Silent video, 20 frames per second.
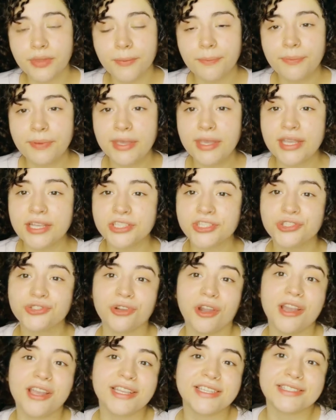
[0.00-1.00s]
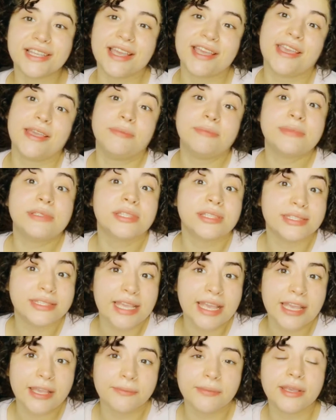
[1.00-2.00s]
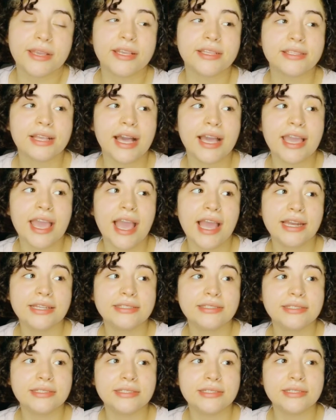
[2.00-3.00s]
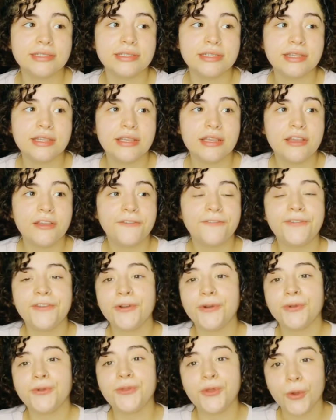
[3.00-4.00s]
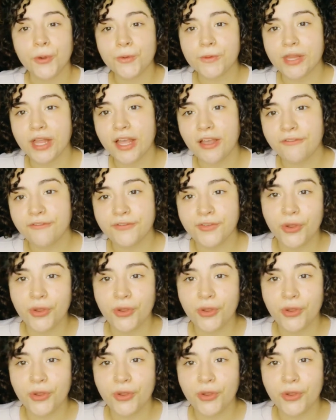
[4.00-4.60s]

be as strong as I am today because I had to feel no love,